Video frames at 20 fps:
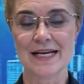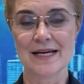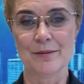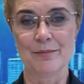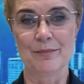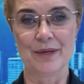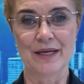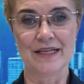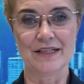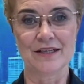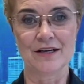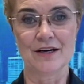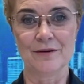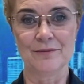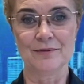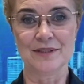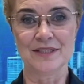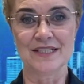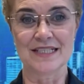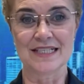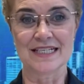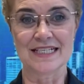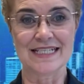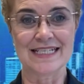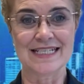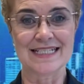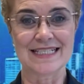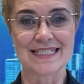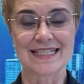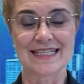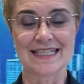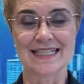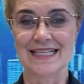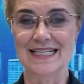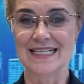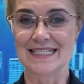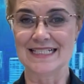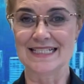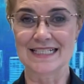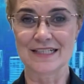But I would suggest
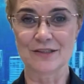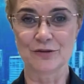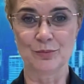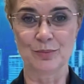there's still